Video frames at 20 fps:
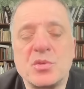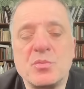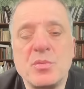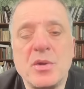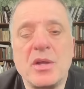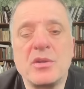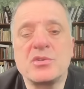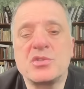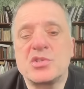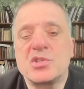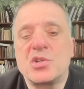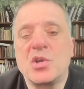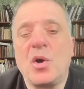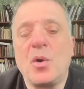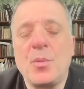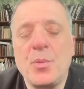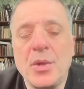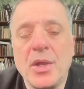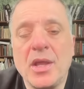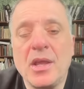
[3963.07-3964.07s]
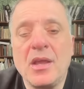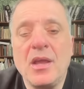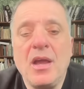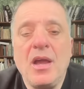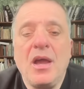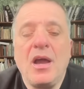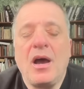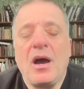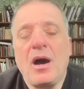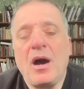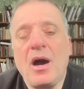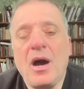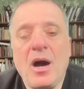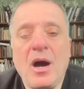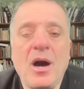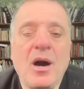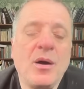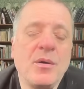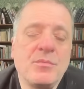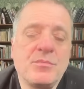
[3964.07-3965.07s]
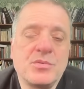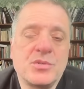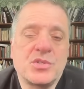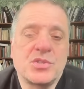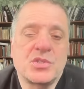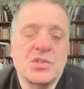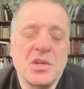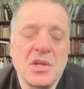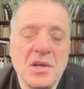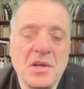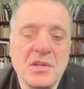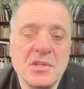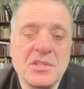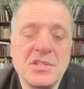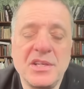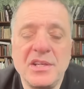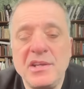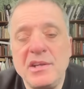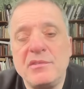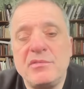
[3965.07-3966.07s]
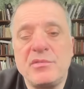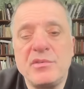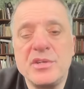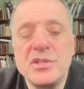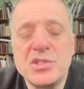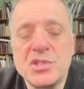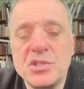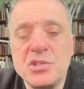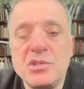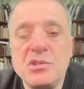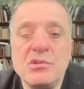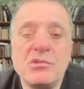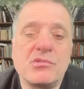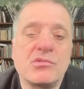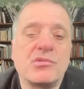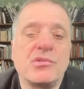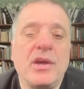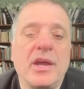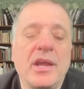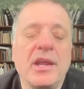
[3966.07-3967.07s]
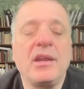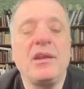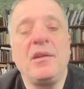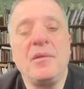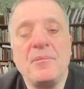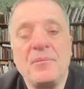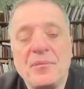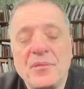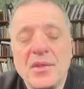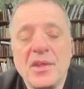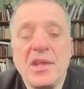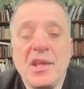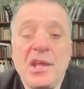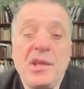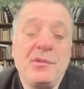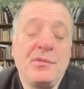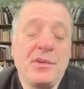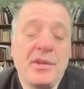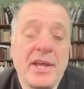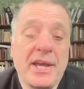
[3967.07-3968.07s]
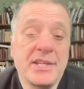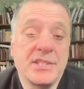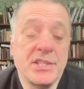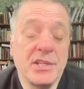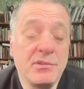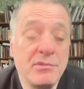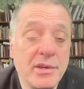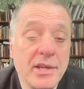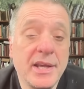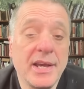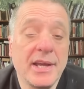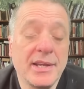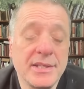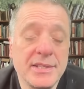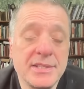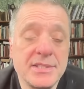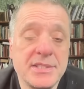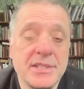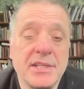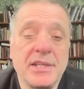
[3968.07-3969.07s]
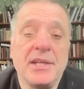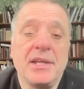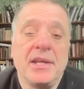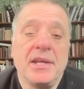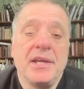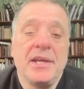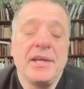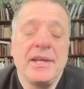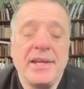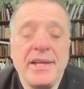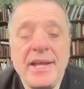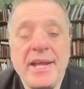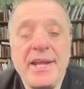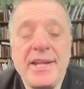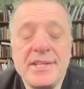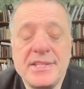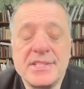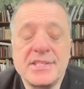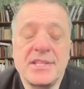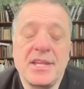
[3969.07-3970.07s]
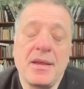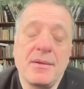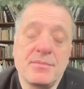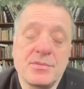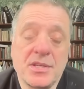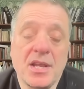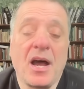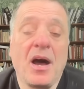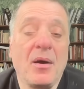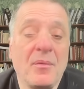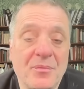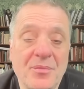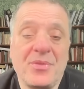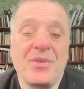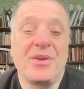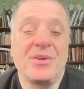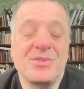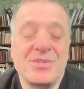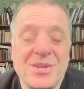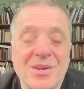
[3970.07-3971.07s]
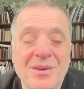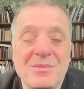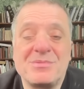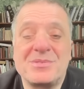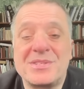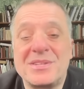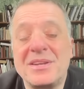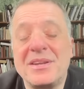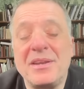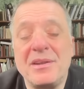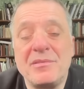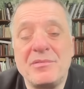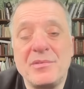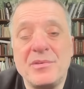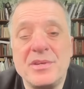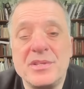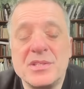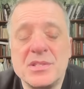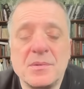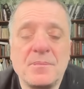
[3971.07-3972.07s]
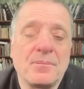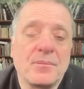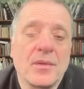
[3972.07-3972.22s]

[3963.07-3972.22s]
about stopping arms deliveries to Ukraine, even as in reality it steps up those arms deliveries,